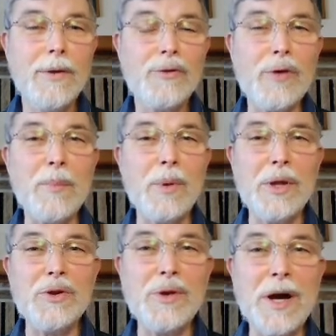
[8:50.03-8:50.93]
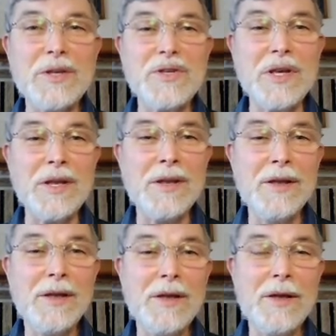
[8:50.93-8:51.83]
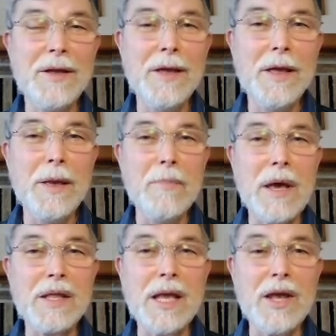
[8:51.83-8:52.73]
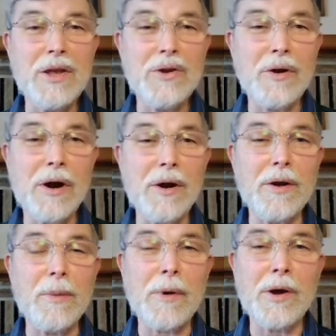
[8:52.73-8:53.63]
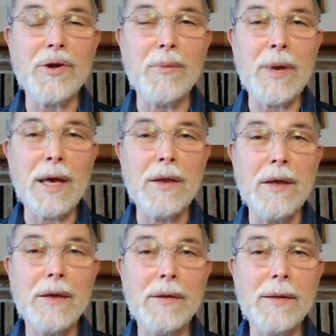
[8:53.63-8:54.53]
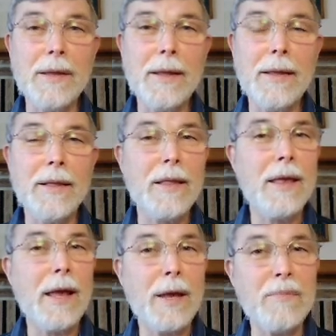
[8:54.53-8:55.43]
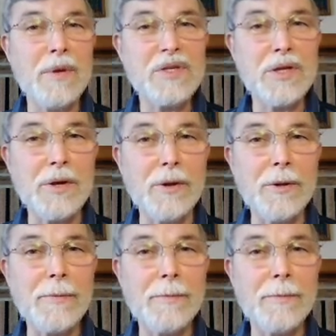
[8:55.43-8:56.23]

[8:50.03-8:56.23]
Tremble and do not sin. Meditate in your heart upon your bed and be still.